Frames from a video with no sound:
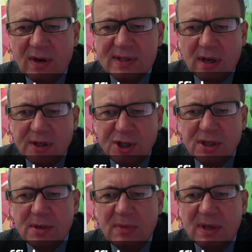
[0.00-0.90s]
is a
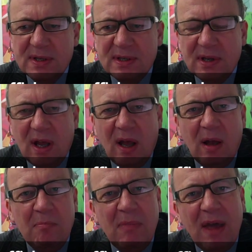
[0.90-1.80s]
legitimate
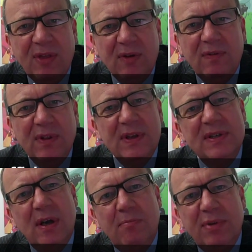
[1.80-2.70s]
method for
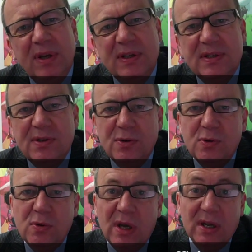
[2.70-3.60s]
these companies
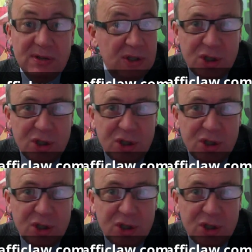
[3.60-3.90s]
to